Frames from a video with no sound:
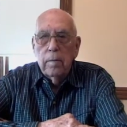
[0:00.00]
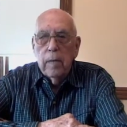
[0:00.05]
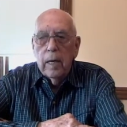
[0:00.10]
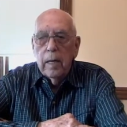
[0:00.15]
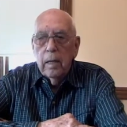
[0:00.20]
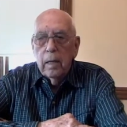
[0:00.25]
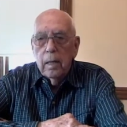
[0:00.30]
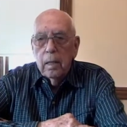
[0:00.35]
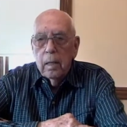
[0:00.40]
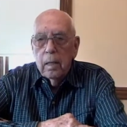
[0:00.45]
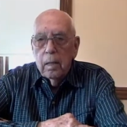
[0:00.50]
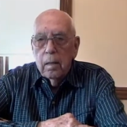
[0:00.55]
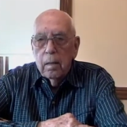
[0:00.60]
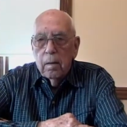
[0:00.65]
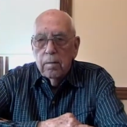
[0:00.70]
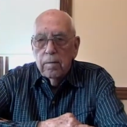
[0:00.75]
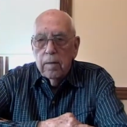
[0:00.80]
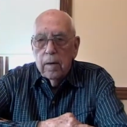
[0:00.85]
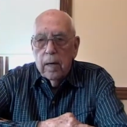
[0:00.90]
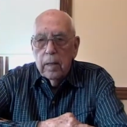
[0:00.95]
My
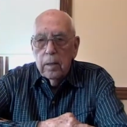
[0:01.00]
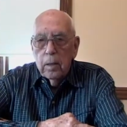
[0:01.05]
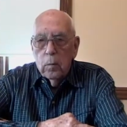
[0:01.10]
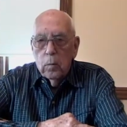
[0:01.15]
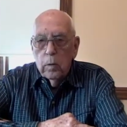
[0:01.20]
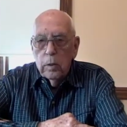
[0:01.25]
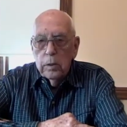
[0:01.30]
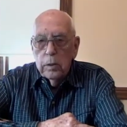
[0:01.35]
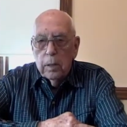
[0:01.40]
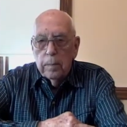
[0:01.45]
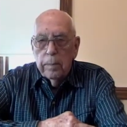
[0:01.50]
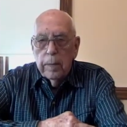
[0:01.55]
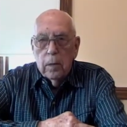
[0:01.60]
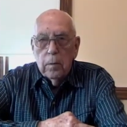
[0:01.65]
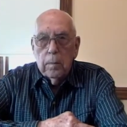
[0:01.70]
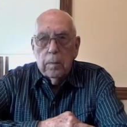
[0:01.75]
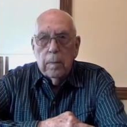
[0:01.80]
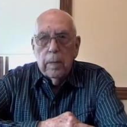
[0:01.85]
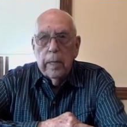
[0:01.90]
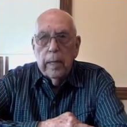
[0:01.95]
father was a
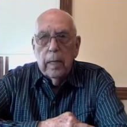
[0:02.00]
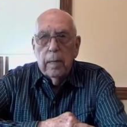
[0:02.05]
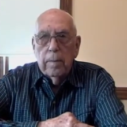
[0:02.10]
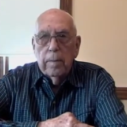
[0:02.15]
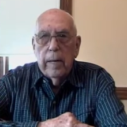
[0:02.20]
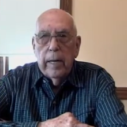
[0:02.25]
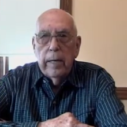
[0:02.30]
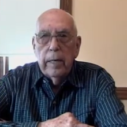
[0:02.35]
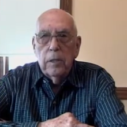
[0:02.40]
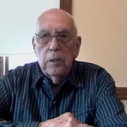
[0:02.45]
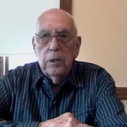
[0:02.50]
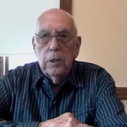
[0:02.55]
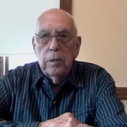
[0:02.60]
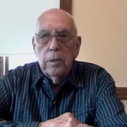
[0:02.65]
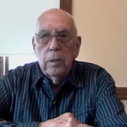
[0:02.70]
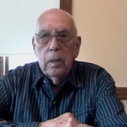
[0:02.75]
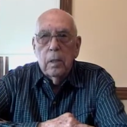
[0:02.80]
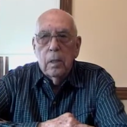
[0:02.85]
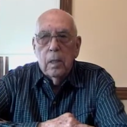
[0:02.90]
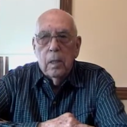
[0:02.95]
milk plant
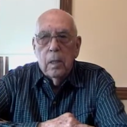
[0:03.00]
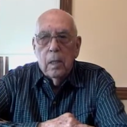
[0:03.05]
manager